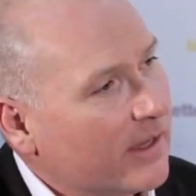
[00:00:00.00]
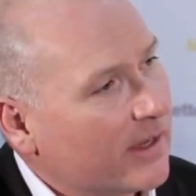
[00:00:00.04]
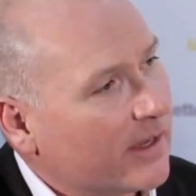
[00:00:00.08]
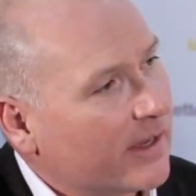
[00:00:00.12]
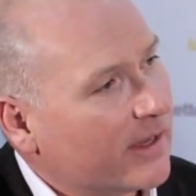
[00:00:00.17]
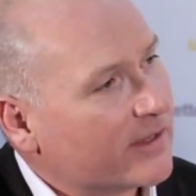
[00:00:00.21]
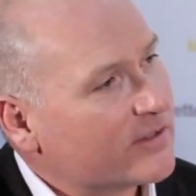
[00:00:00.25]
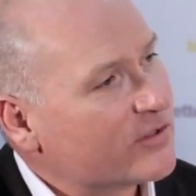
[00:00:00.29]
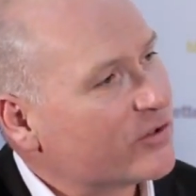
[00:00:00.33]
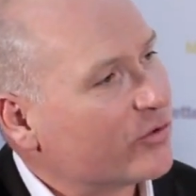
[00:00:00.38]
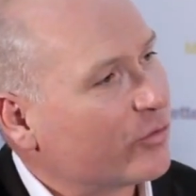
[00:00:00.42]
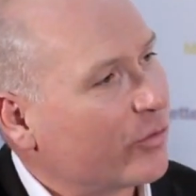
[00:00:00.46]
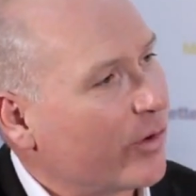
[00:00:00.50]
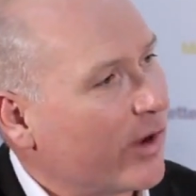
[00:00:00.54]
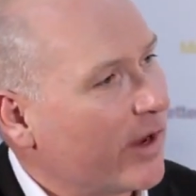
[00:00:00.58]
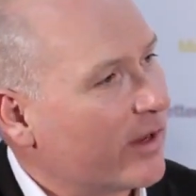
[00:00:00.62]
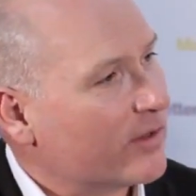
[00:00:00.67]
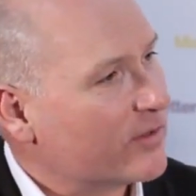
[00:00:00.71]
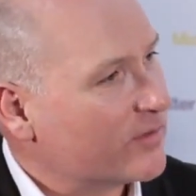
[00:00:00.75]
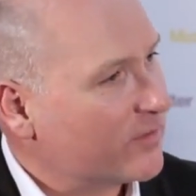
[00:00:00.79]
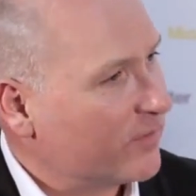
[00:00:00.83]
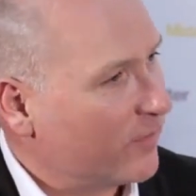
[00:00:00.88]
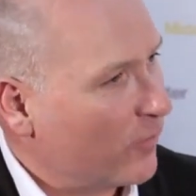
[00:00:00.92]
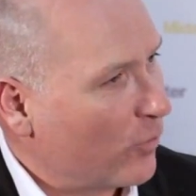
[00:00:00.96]
it gets
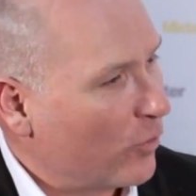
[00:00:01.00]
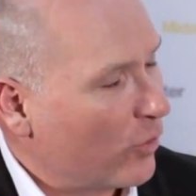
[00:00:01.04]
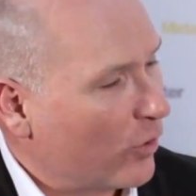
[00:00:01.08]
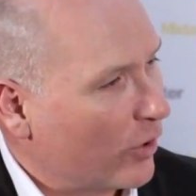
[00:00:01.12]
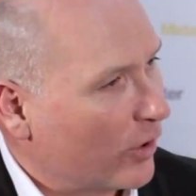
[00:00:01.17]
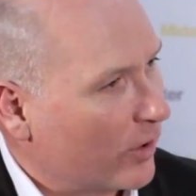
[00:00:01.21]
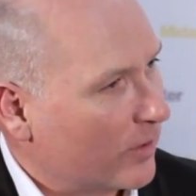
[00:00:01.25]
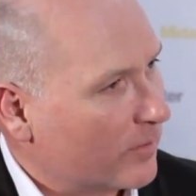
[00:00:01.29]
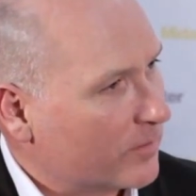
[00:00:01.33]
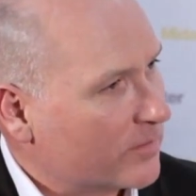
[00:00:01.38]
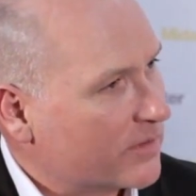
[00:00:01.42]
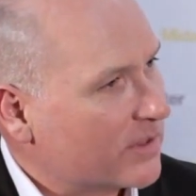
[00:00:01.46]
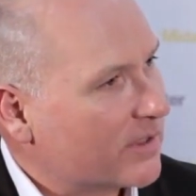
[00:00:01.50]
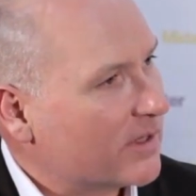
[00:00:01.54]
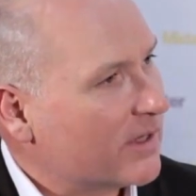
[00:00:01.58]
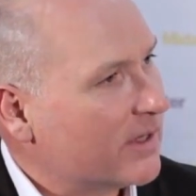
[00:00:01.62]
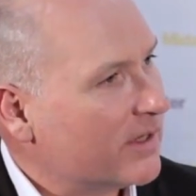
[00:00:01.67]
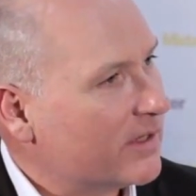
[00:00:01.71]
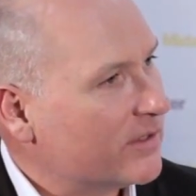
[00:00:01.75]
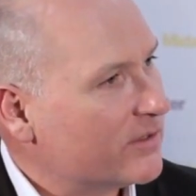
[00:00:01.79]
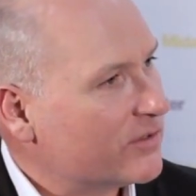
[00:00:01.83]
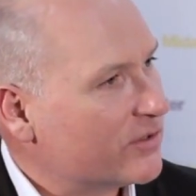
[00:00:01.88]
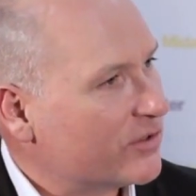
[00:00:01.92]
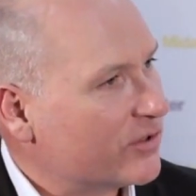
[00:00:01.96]
transformed
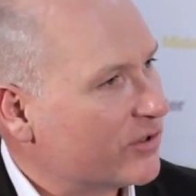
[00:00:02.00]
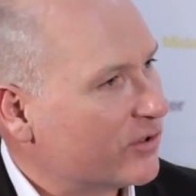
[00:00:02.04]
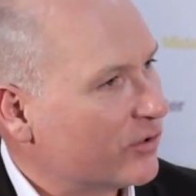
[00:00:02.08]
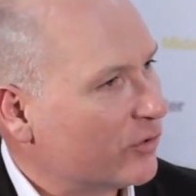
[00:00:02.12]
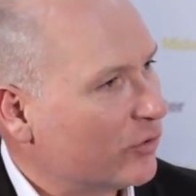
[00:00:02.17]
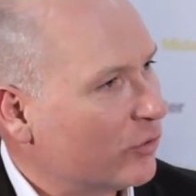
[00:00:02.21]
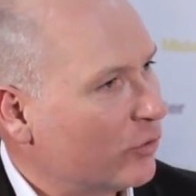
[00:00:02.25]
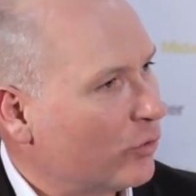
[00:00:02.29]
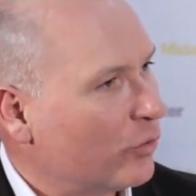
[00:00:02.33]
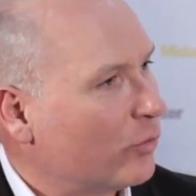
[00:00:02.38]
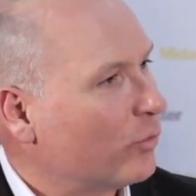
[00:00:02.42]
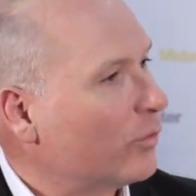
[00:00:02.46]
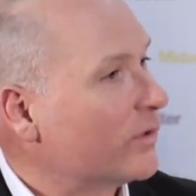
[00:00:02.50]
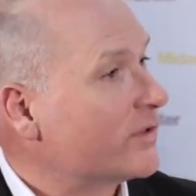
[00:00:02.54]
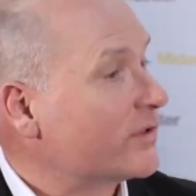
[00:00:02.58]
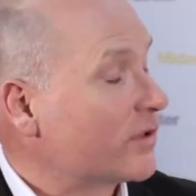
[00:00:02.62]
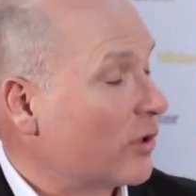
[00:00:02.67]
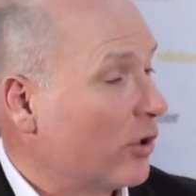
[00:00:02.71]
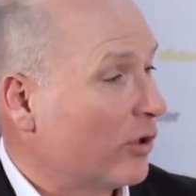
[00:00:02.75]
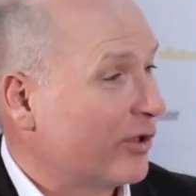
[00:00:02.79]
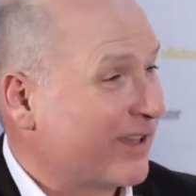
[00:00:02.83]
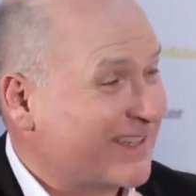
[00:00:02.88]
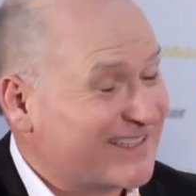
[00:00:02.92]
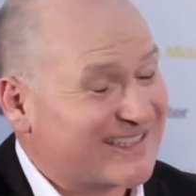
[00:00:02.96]
into what's
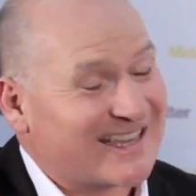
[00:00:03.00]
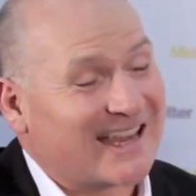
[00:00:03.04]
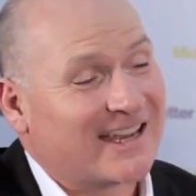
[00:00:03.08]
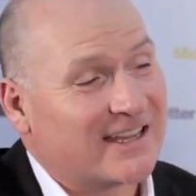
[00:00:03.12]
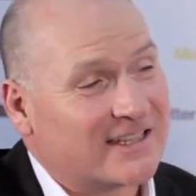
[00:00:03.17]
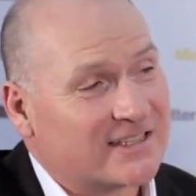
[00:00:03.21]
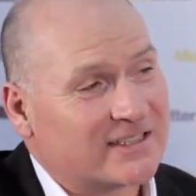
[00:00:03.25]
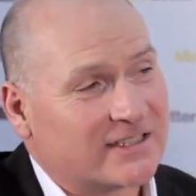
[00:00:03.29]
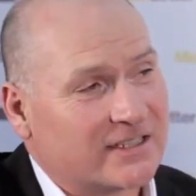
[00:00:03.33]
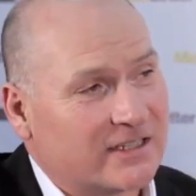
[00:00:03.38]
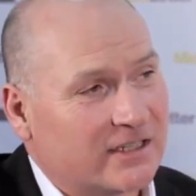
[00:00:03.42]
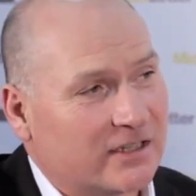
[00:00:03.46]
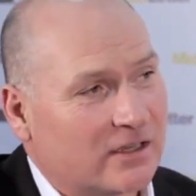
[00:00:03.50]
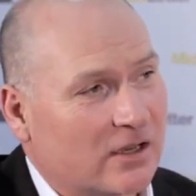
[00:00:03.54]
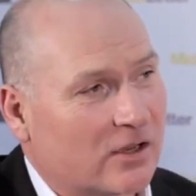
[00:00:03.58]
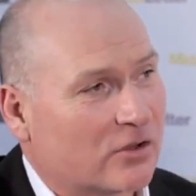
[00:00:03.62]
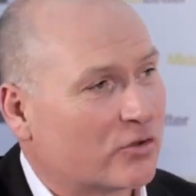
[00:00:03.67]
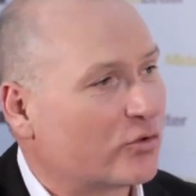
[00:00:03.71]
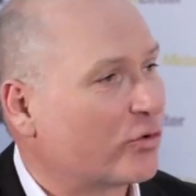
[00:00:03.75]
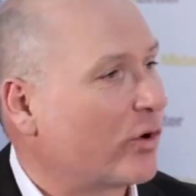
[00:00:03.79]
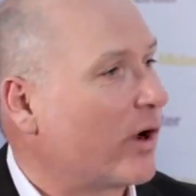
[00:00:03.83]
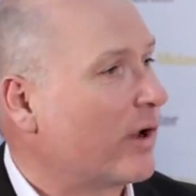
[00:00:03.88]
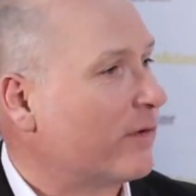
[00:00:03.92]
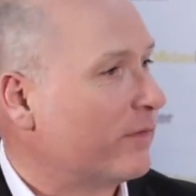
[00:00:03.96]
called adenosine
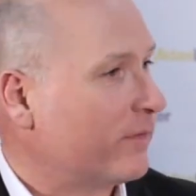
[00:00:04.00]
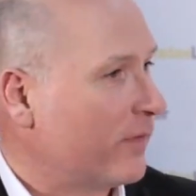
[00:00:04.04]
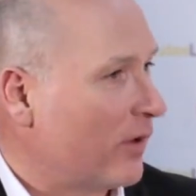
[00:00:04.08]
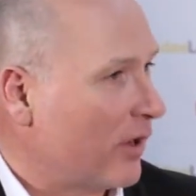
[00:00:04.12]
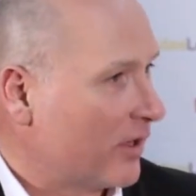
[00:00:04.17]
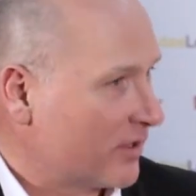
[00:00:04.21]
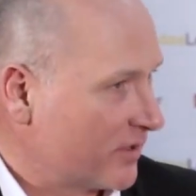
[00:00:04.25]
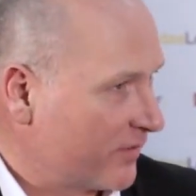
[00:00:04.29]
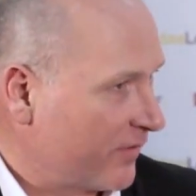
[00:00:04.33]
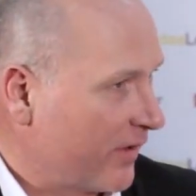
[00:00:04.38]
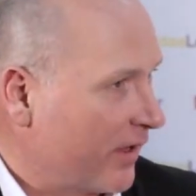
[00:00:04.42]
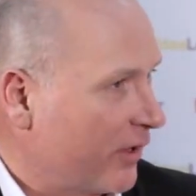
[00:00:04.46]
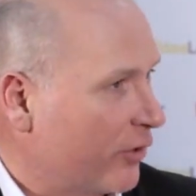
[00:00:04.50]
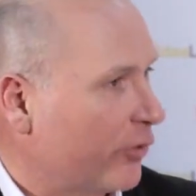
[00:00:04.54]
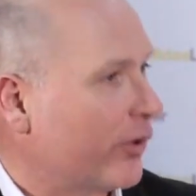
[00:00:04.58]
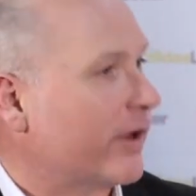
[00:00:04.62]
triphosphate or